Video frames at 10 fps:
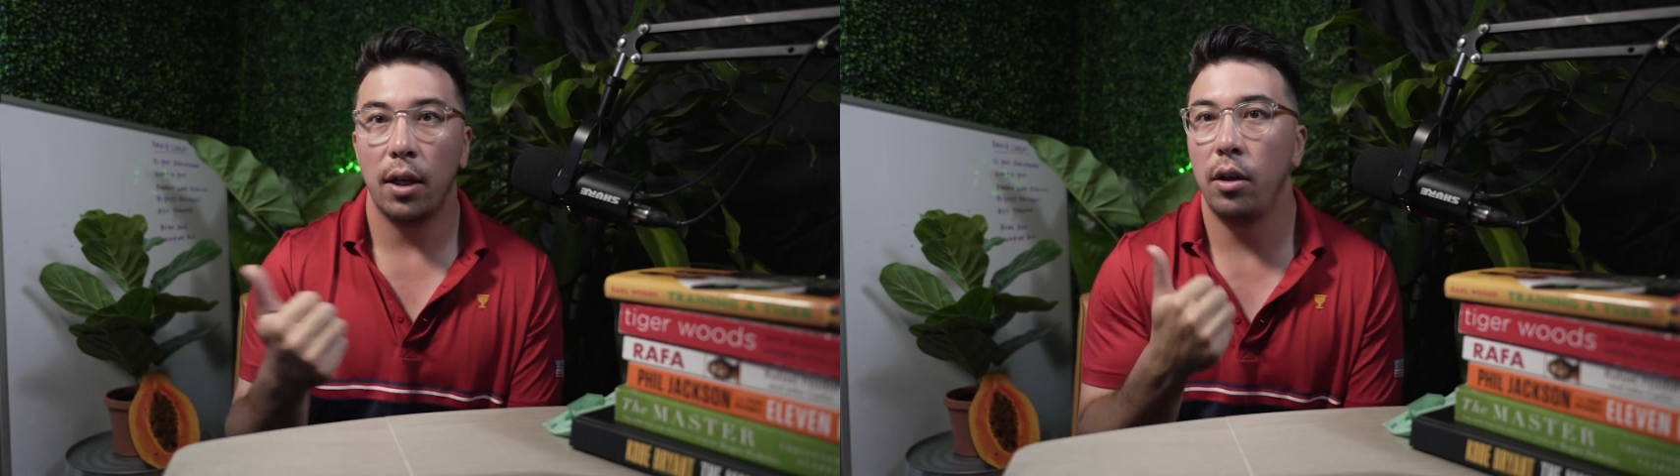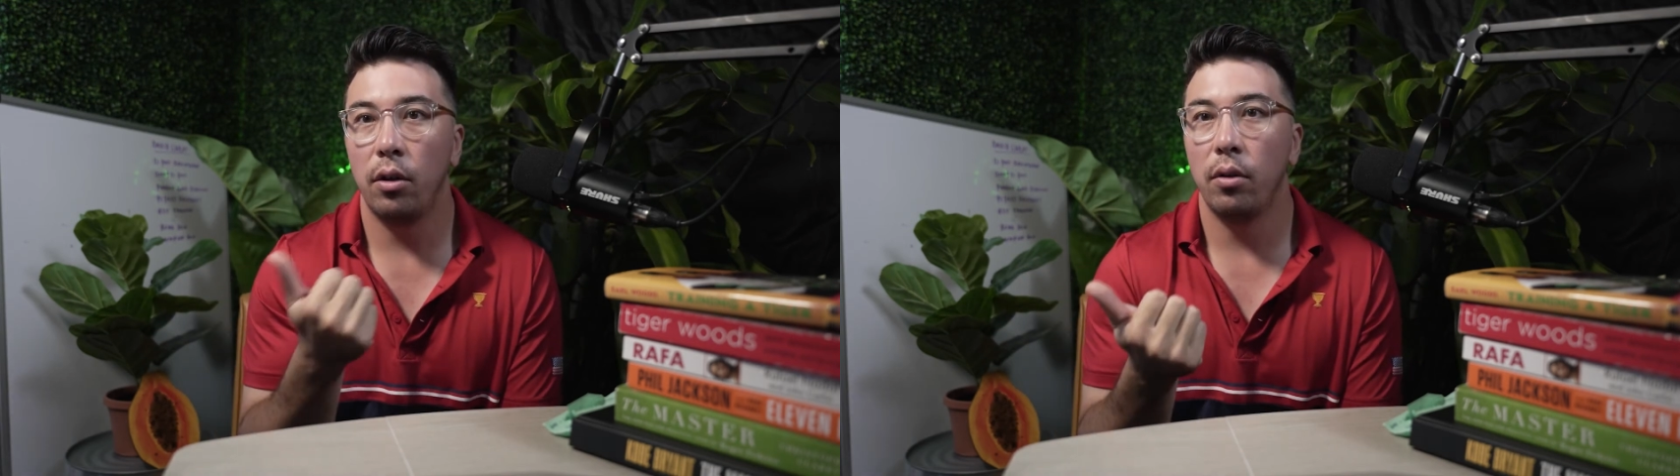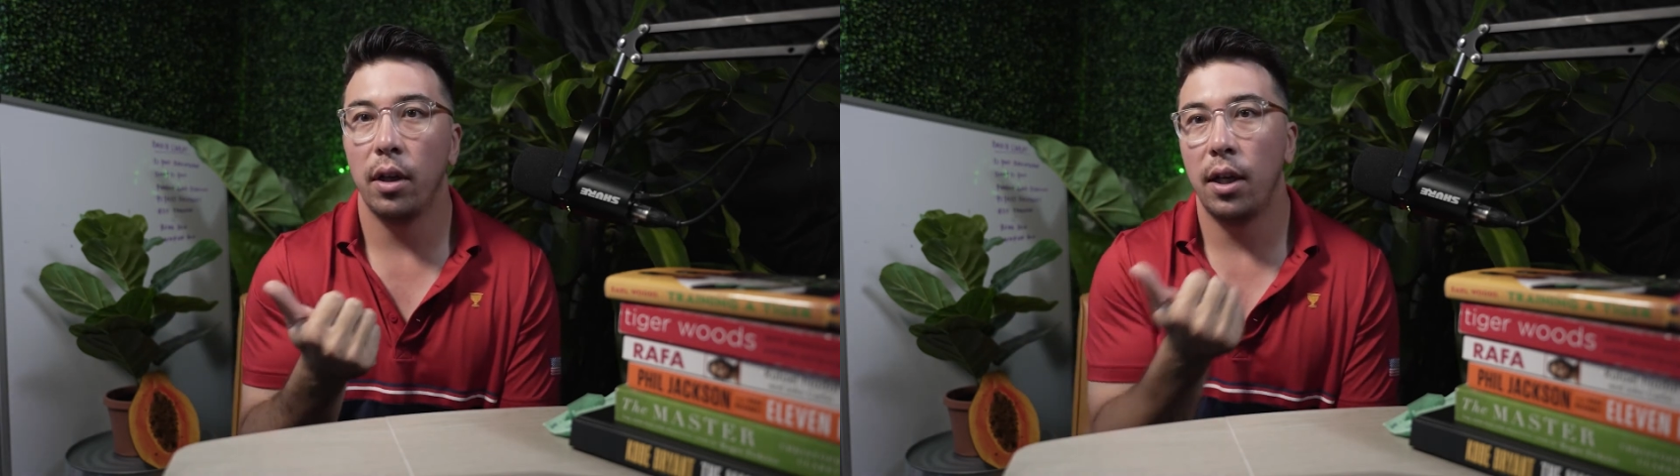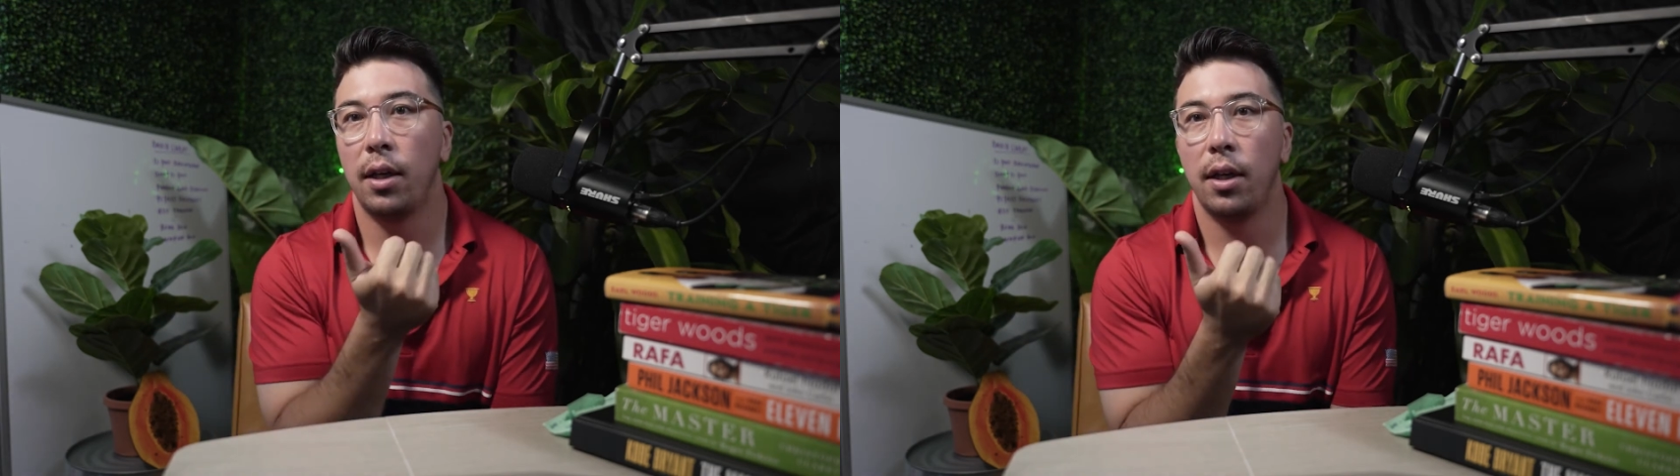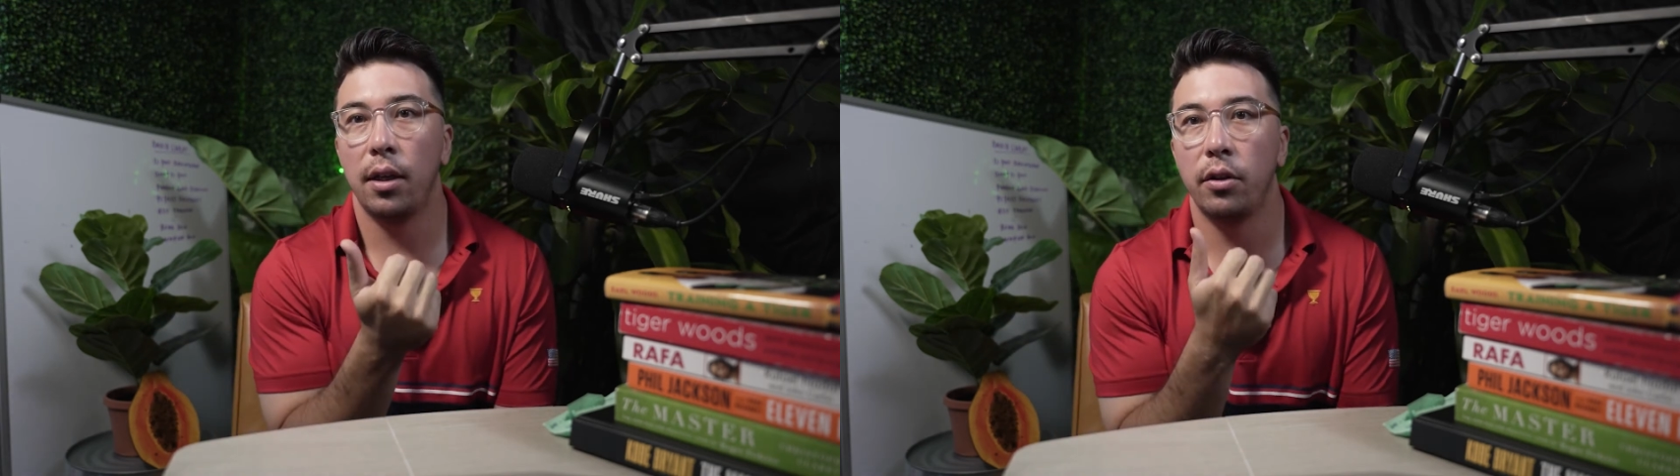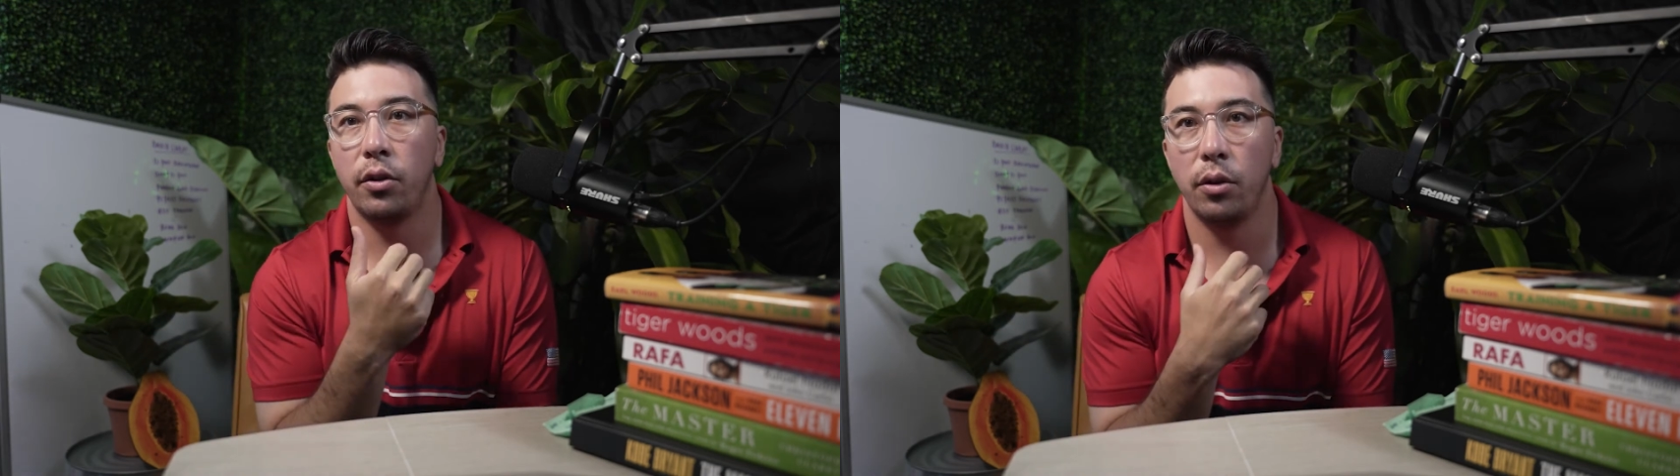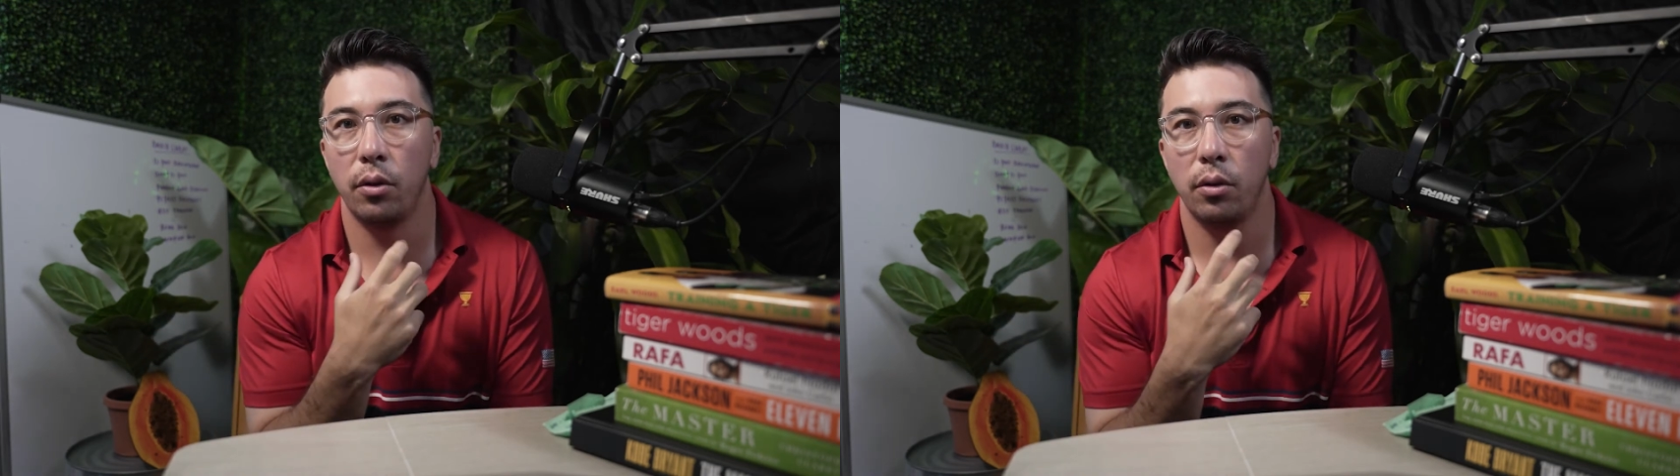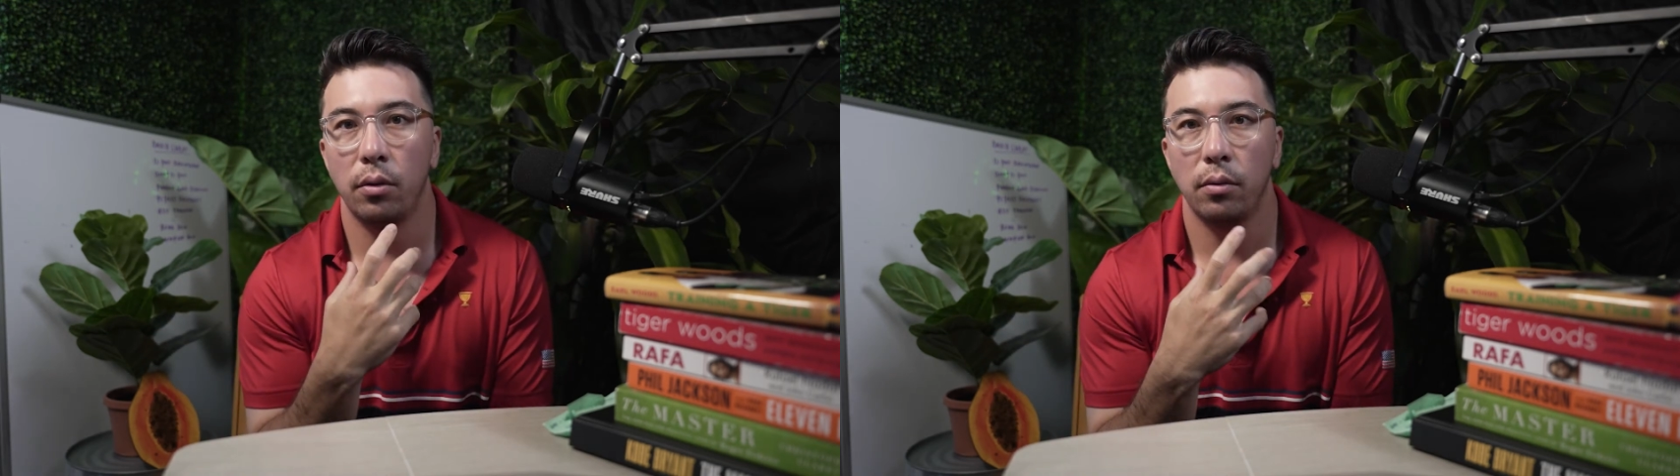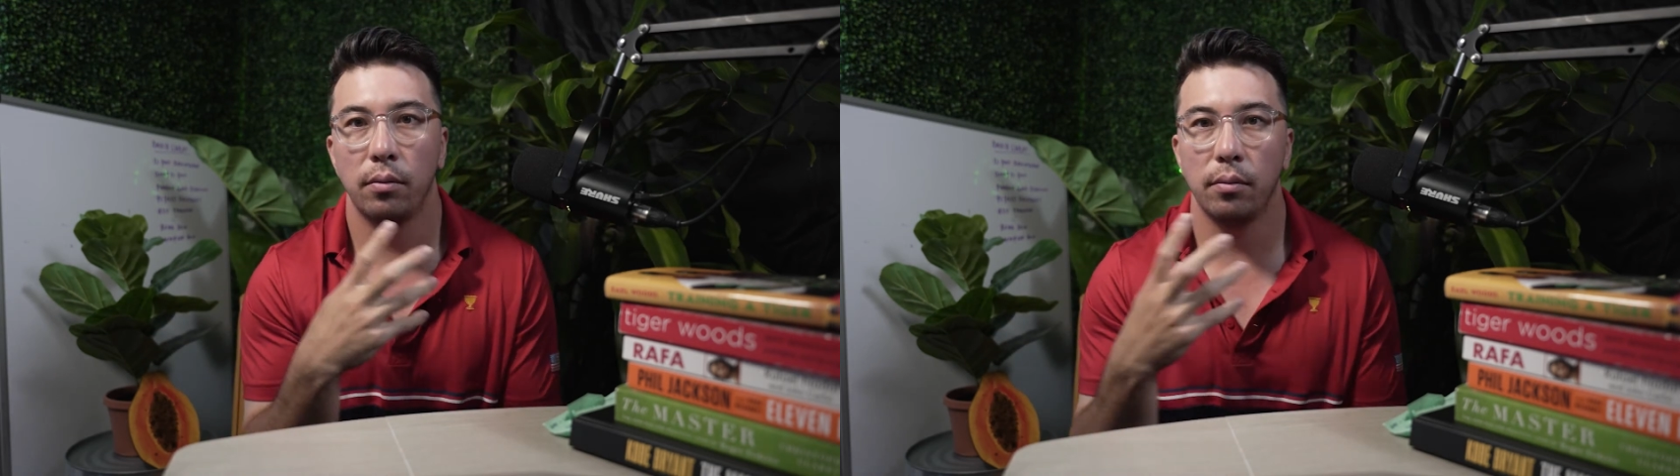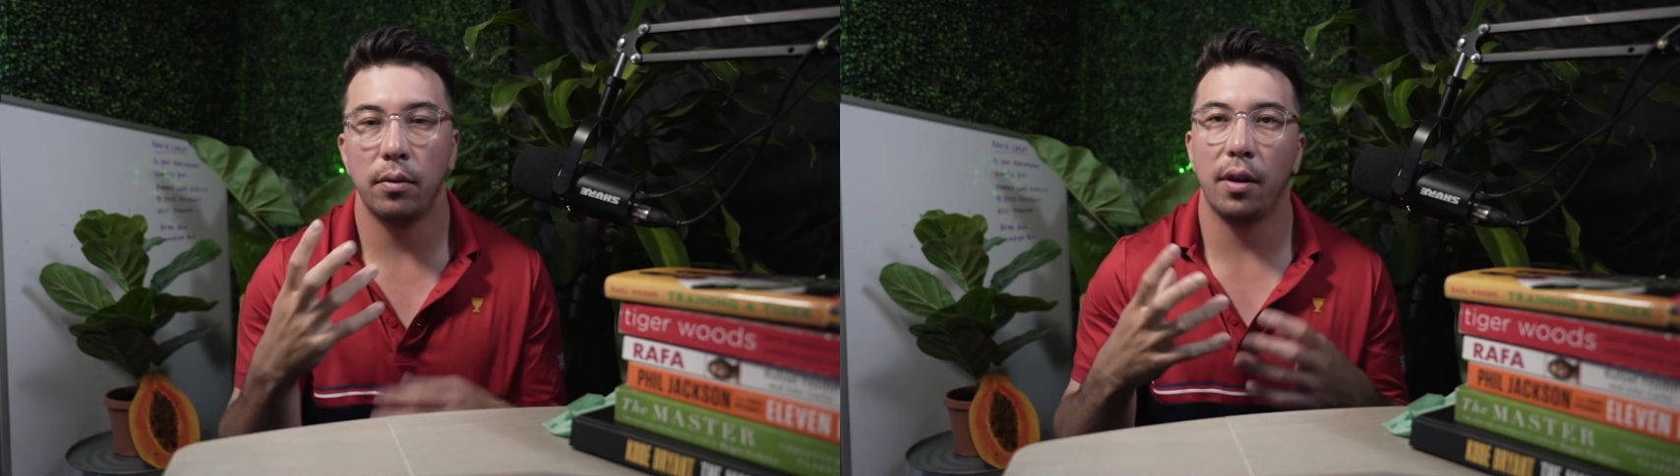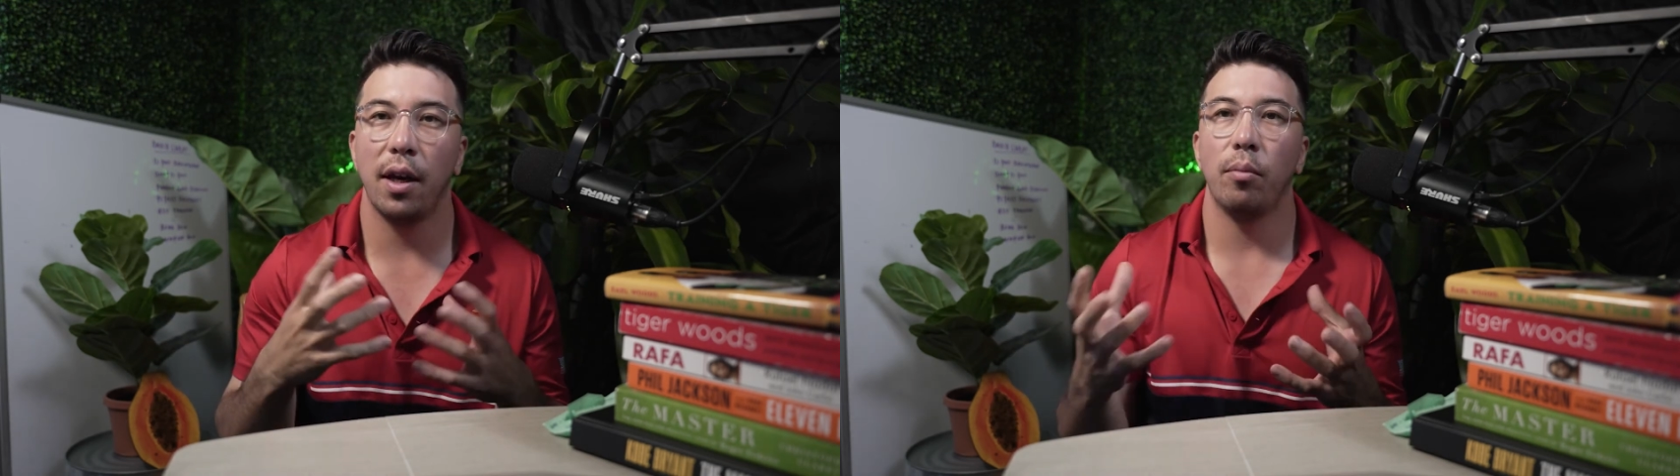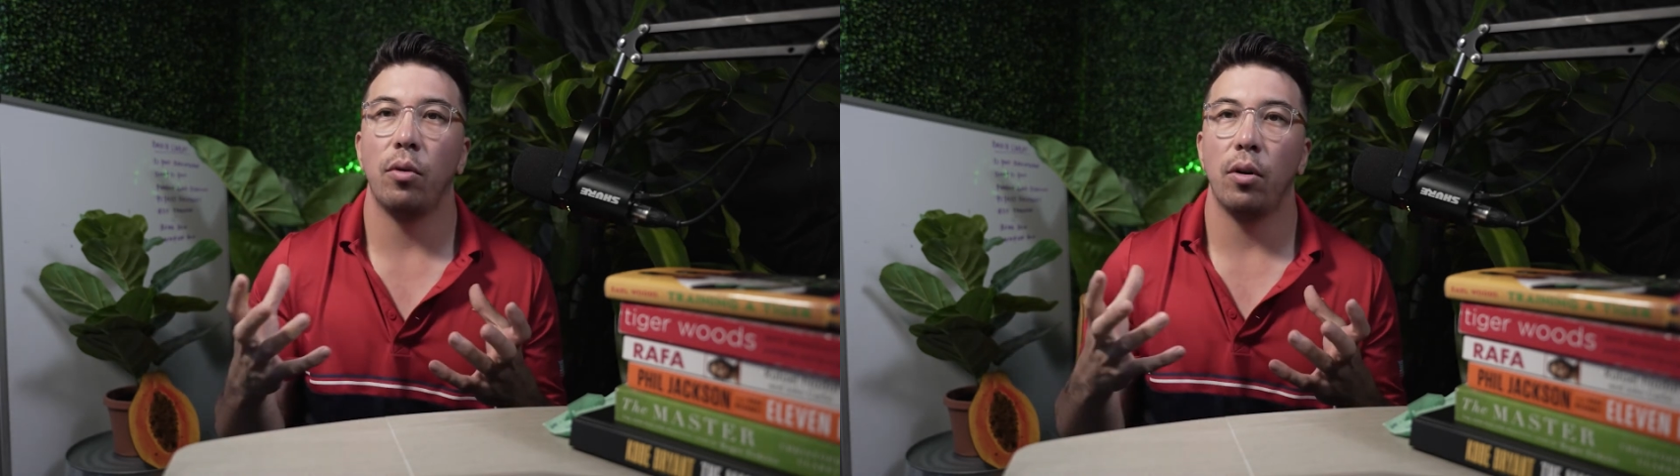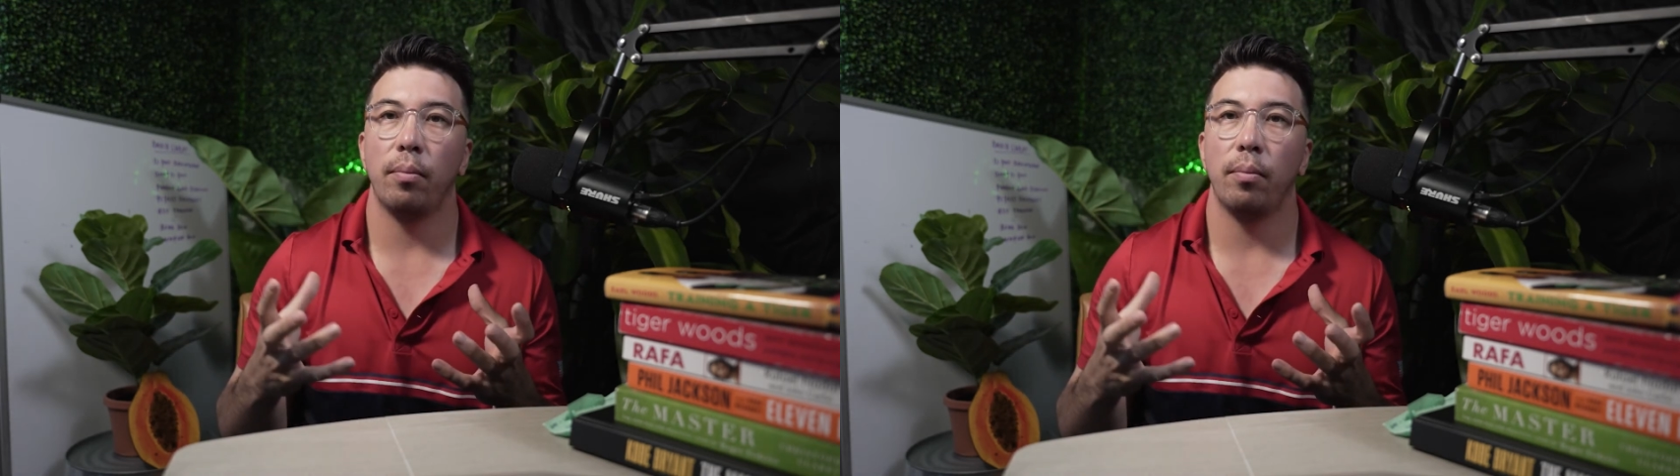he knew that he needed to get more